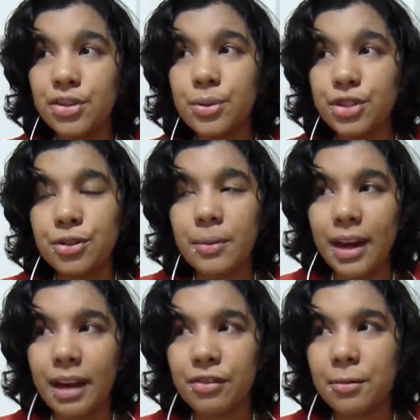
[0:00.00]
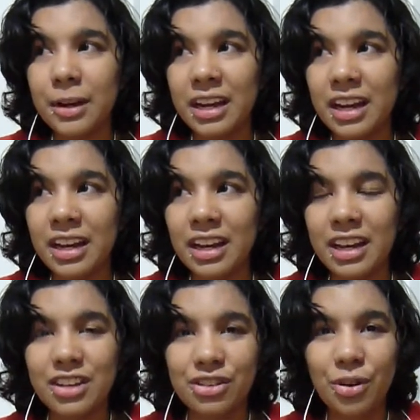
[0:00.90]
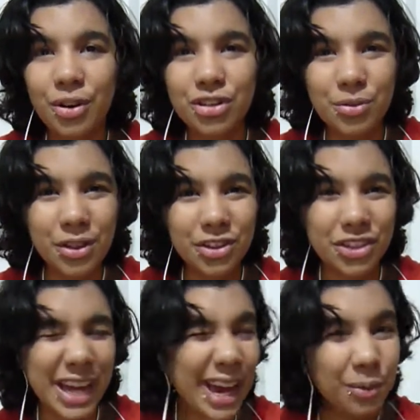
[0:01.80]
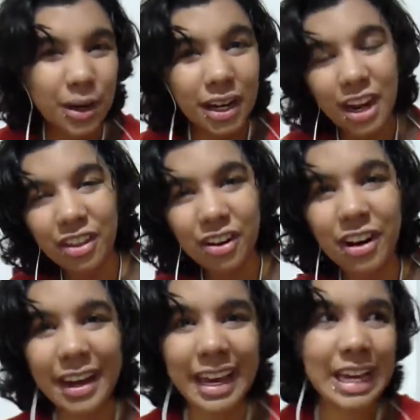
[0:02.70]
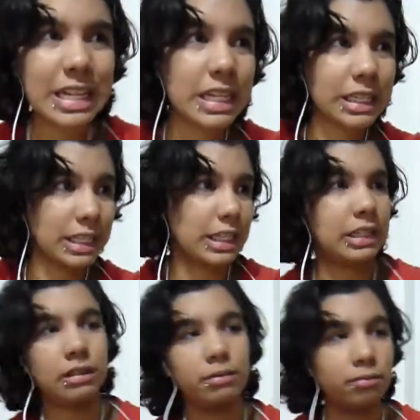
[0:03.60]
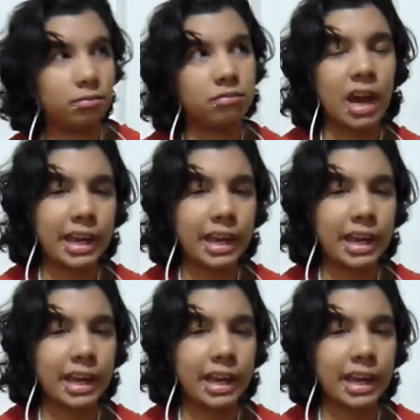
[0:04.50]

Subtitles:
And to assume that everybody is going to understand one another is